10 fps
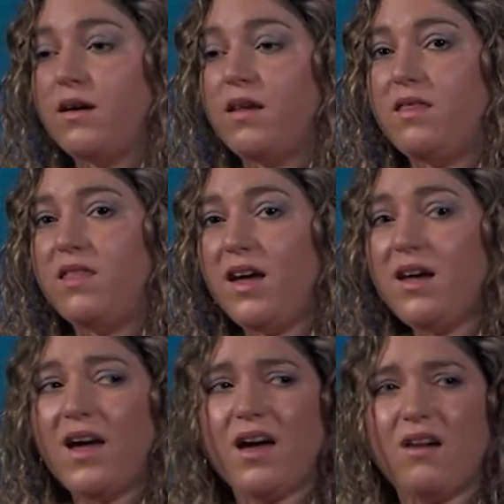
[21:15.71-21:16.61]
and
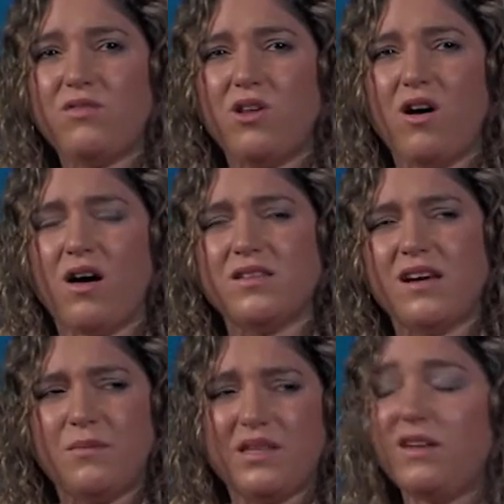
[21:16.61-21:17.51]
they have logged,
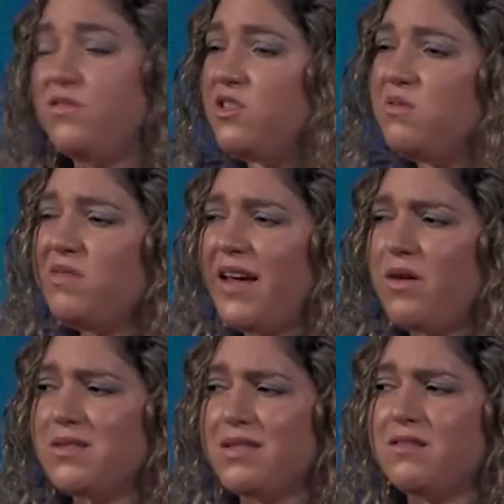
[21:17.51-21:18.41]
I believe,
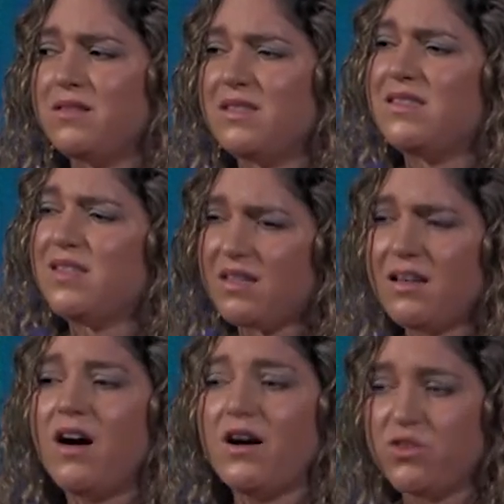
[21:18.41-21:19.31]

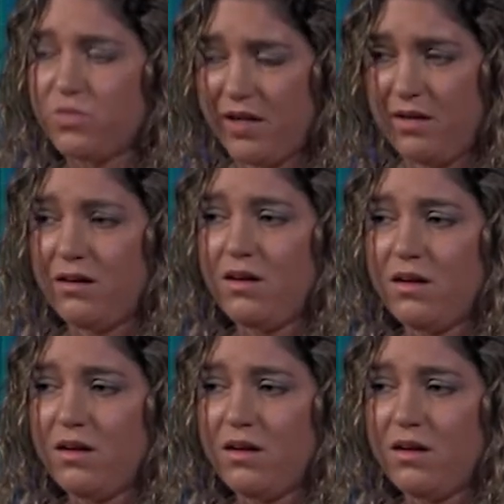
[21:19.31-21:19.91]
2,600